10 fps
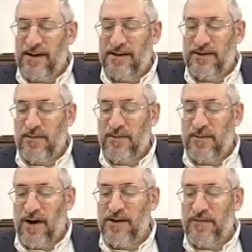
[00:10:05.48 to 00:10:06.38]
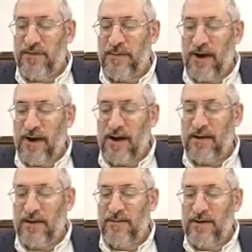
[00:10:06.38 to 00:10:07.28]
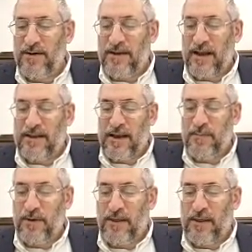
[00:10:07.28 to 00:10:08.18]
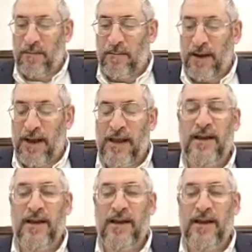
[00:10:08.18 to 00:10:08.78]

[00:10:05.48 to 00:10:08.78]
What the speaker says: reminder of the Meraglim that they put their